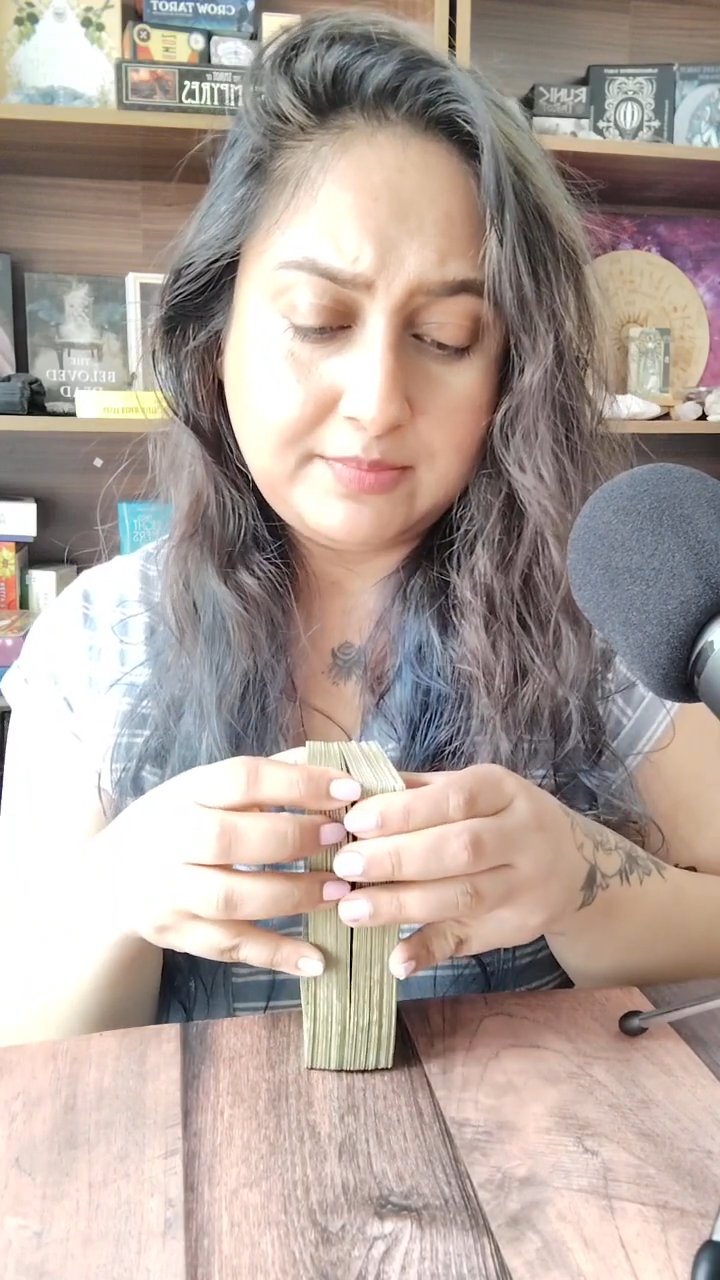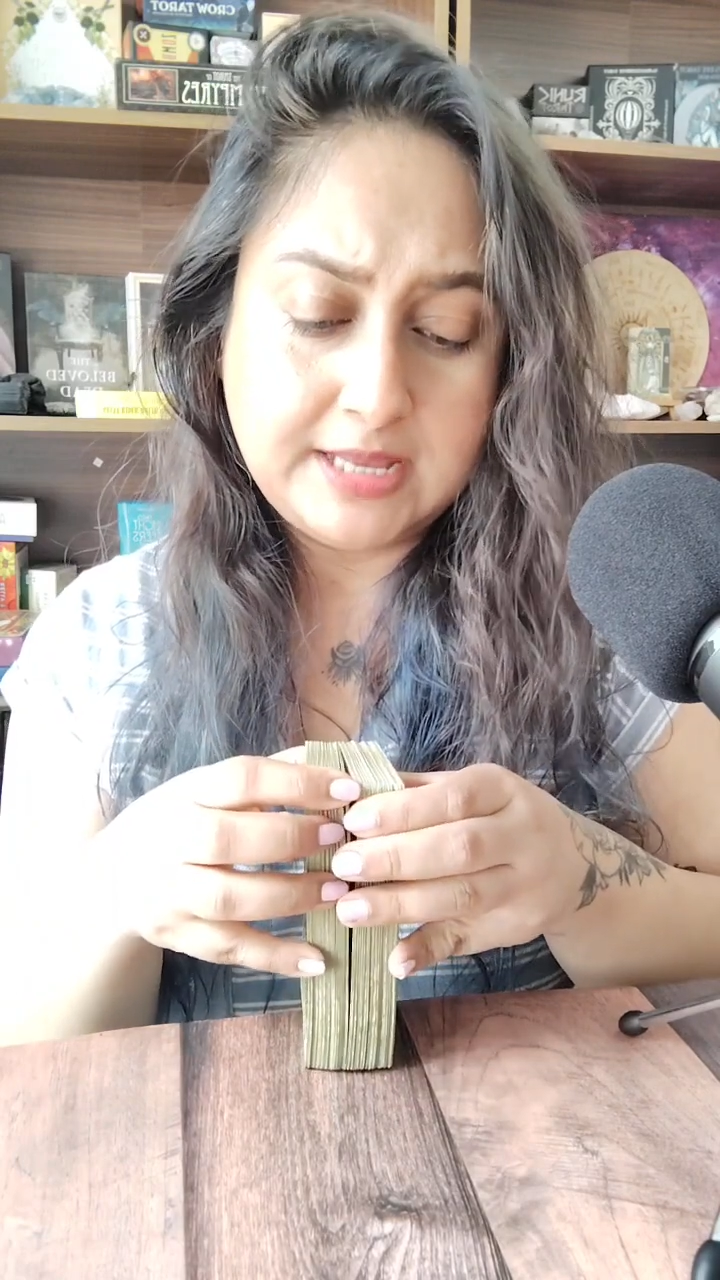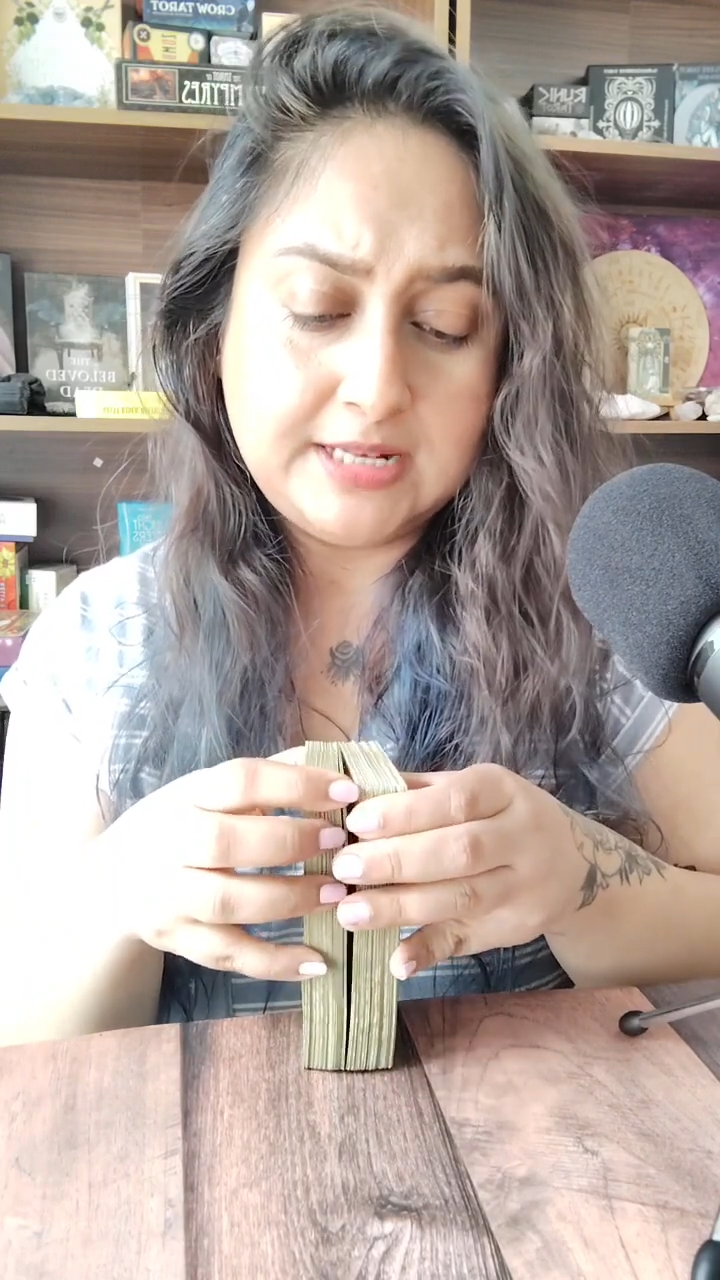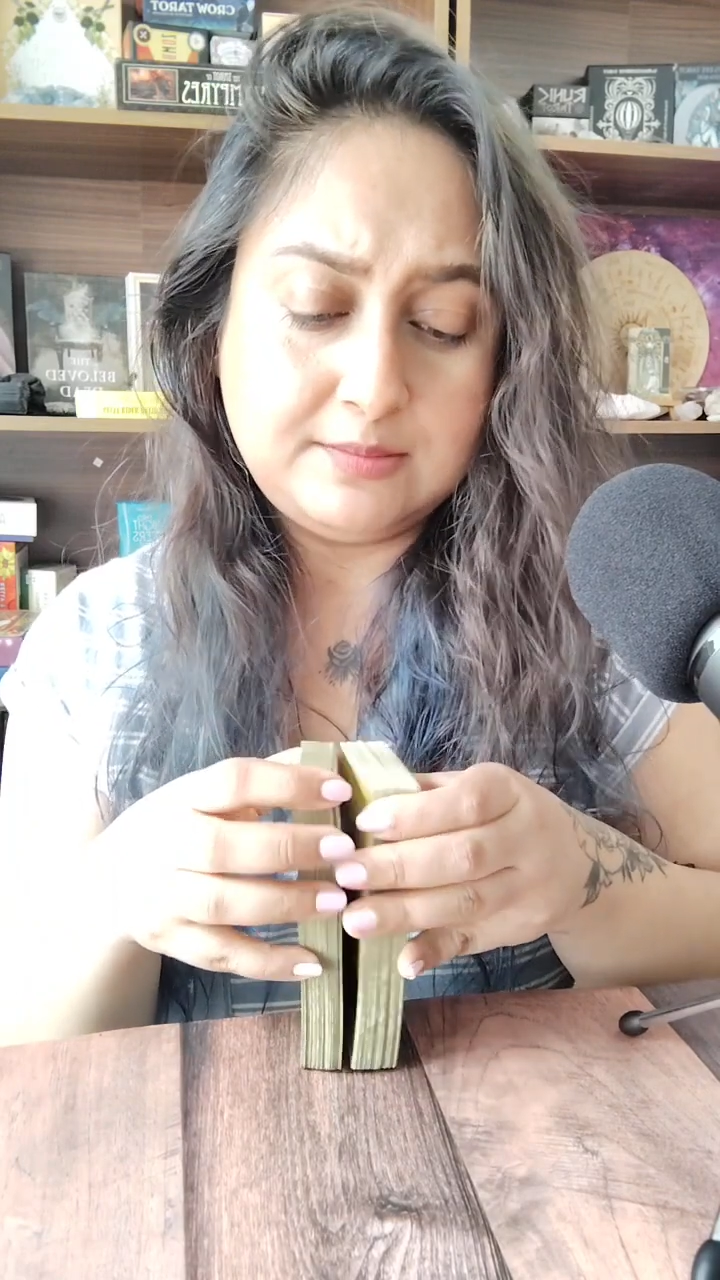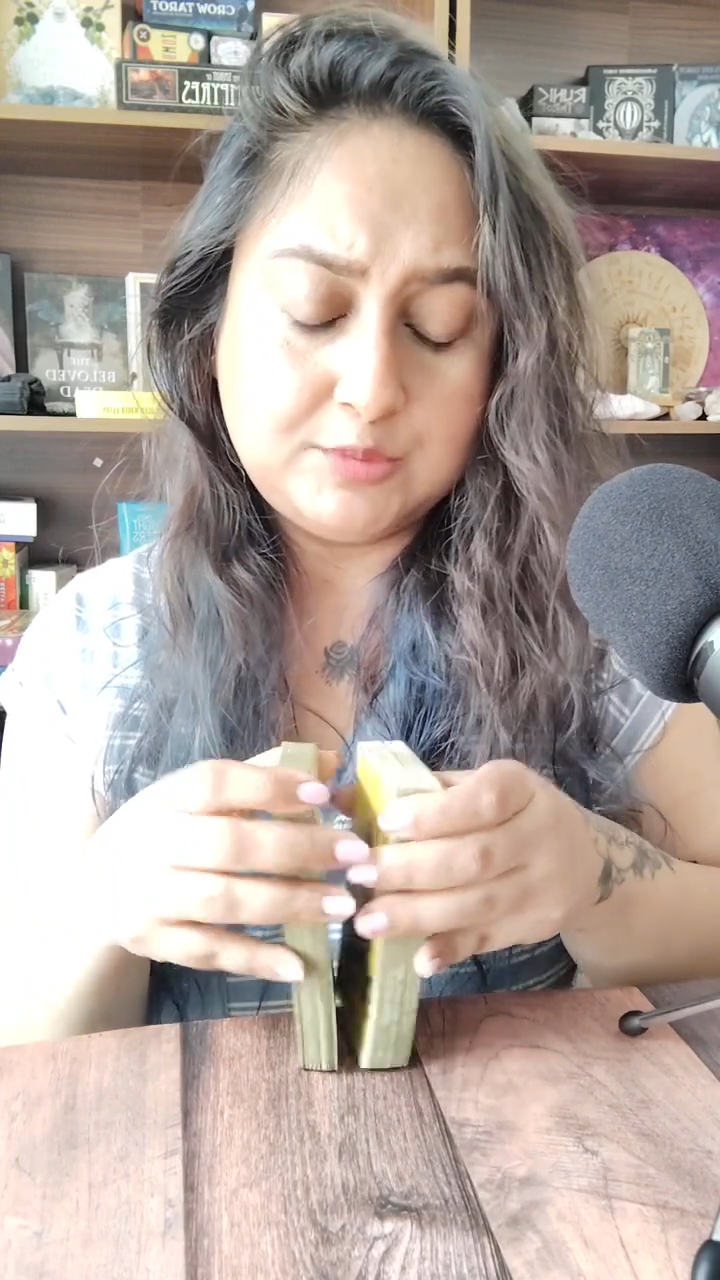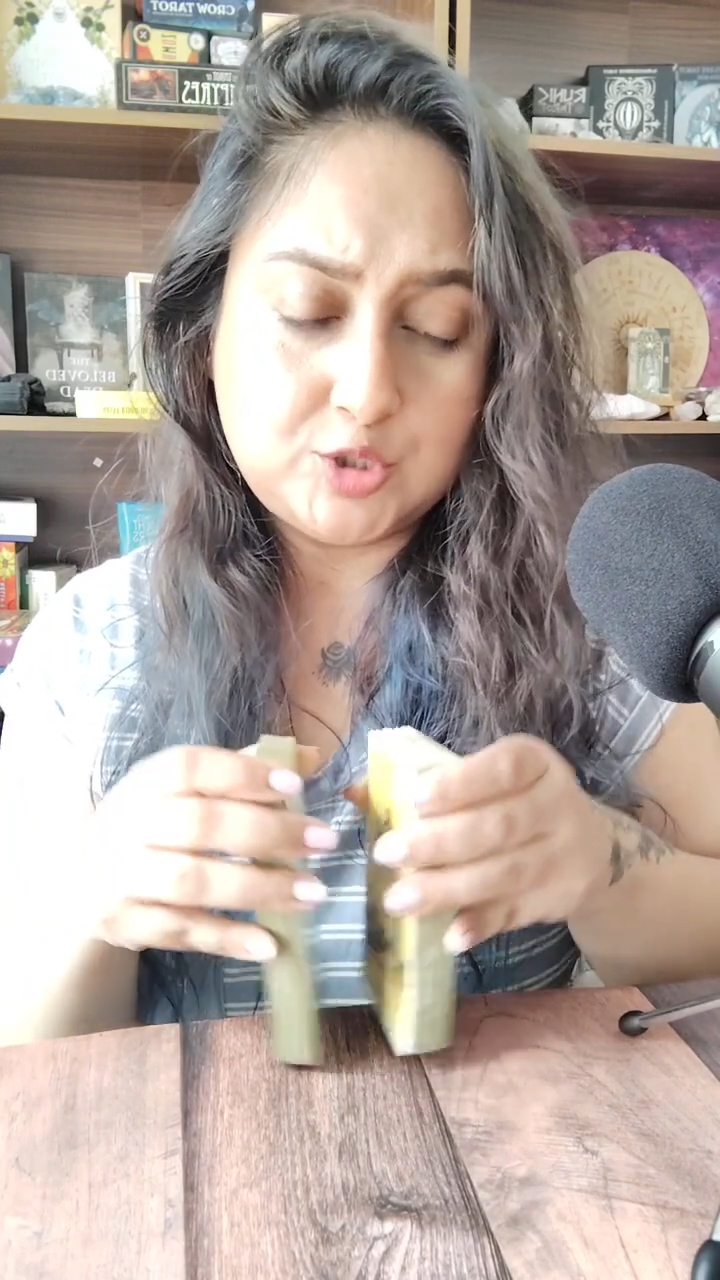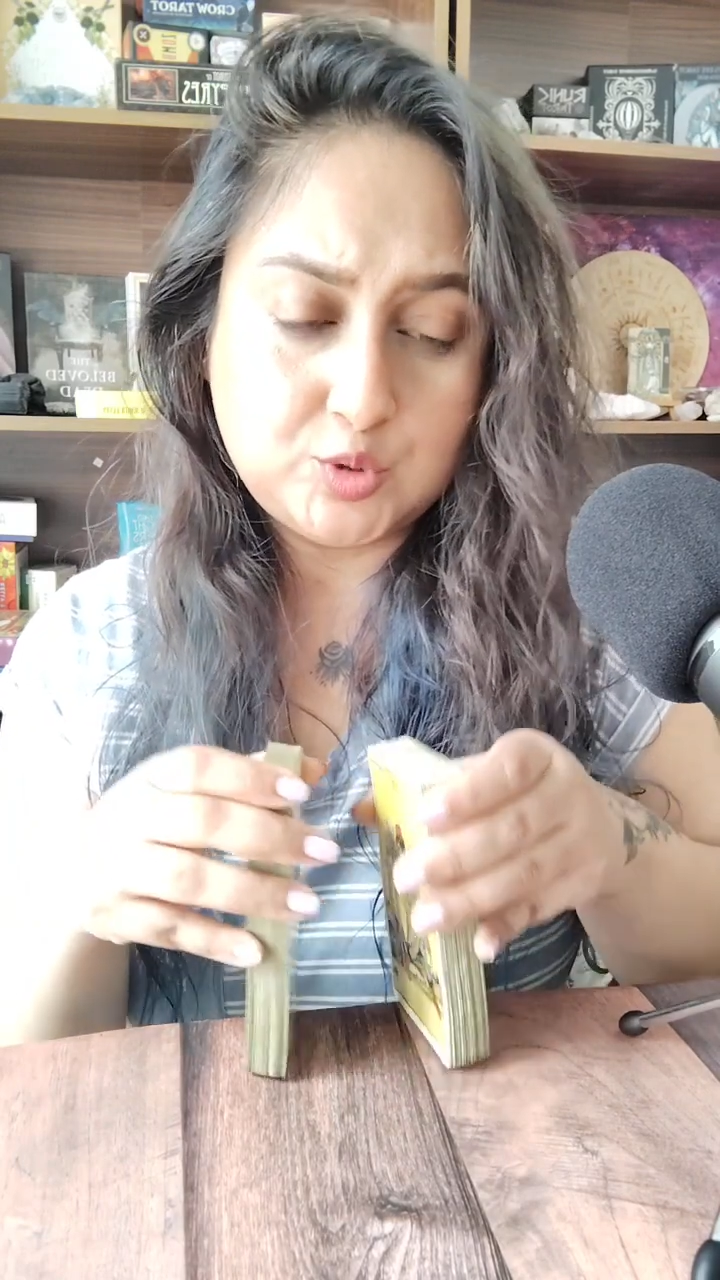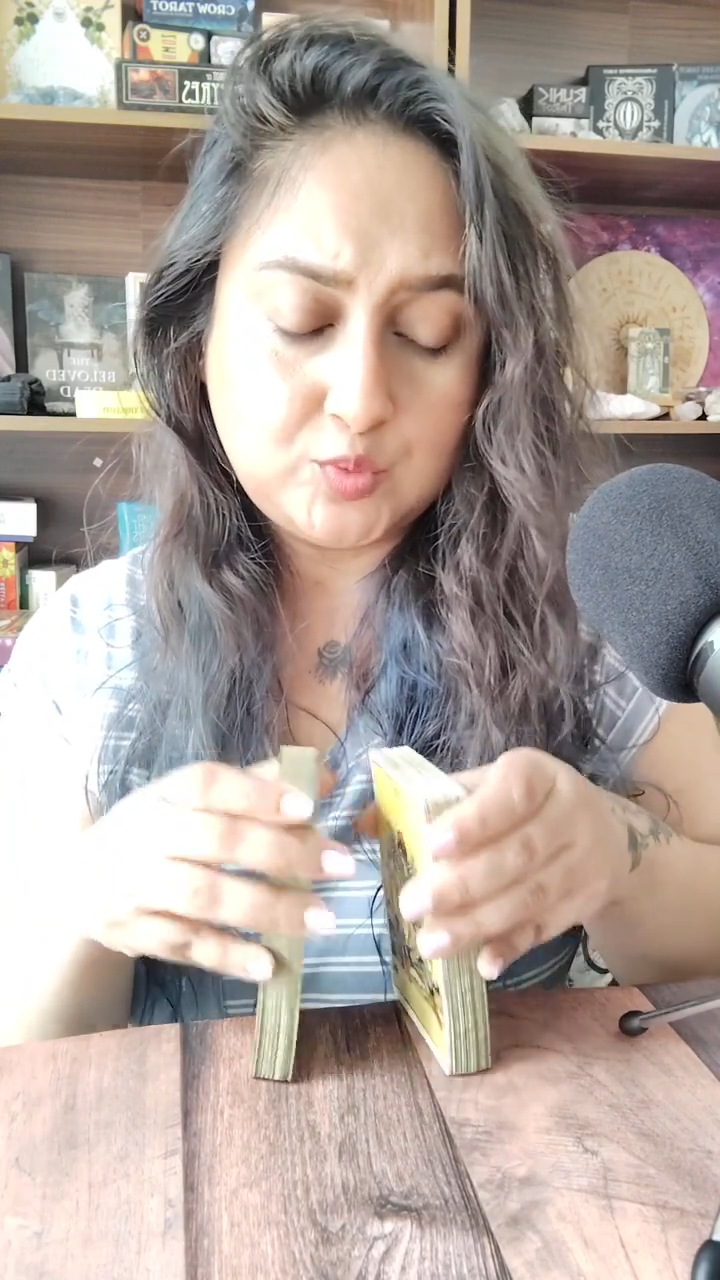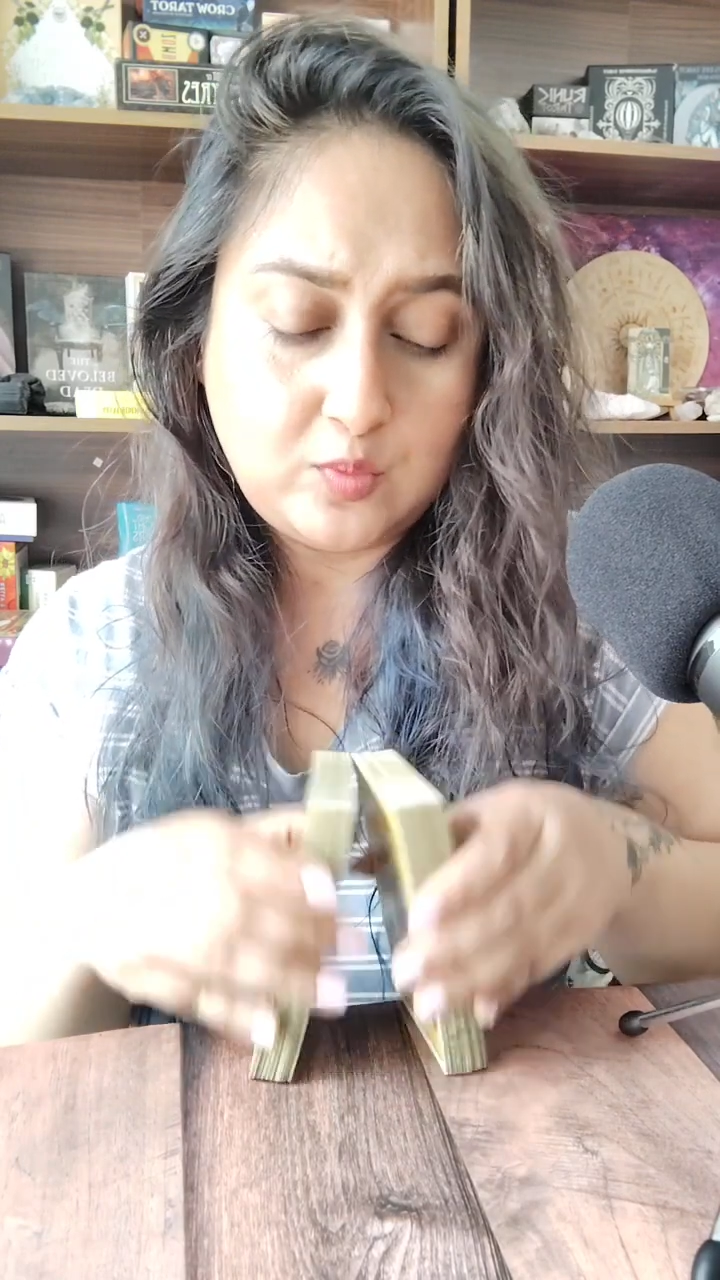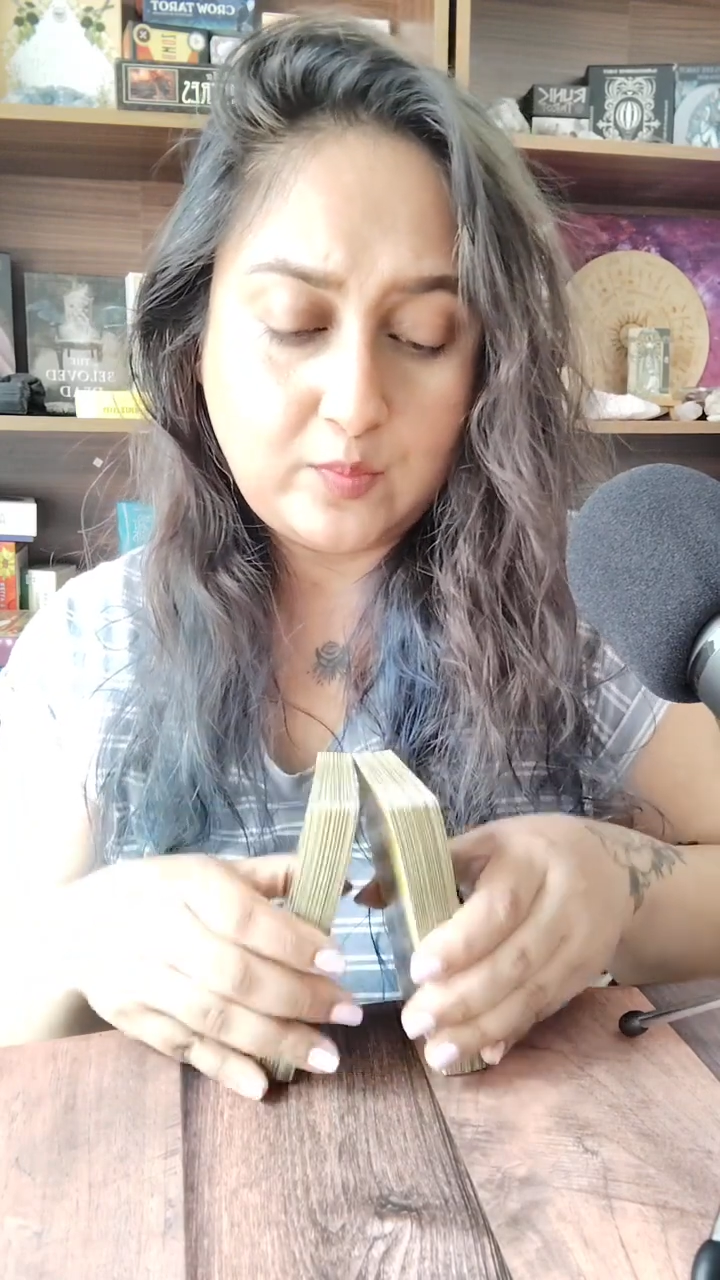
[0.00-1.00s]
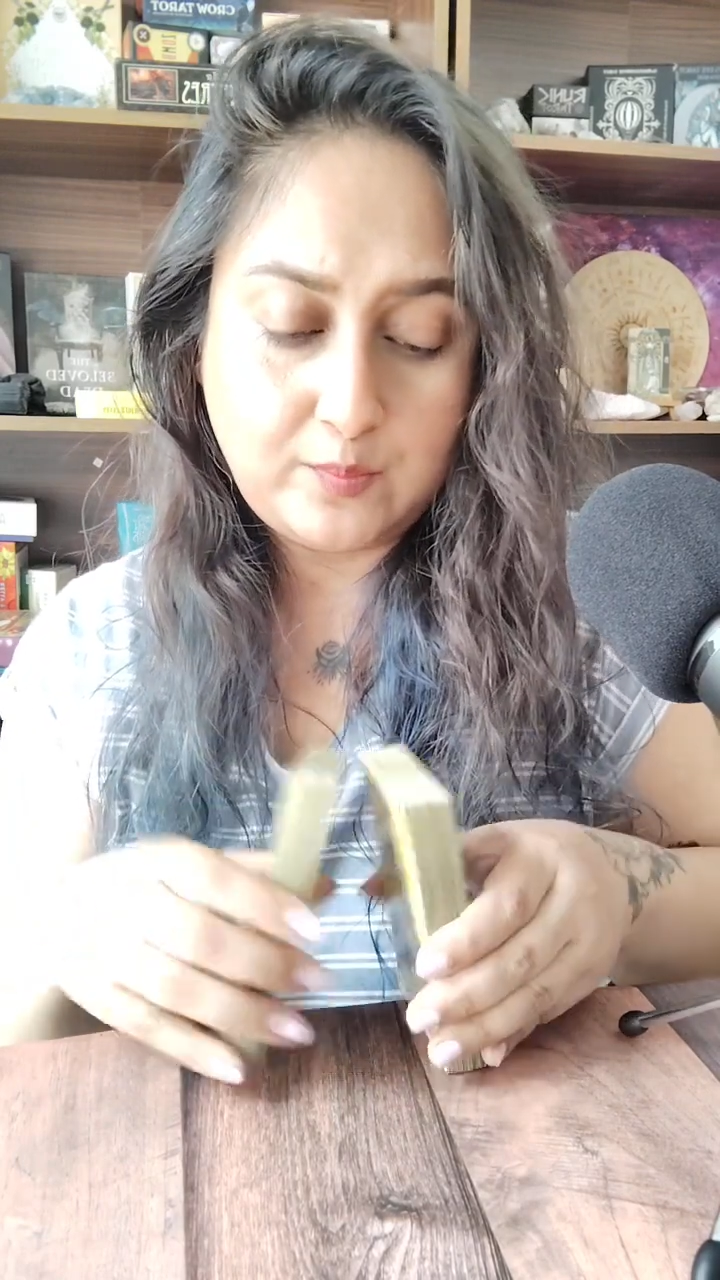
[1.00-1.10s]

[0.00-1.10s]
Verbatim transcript: pile number two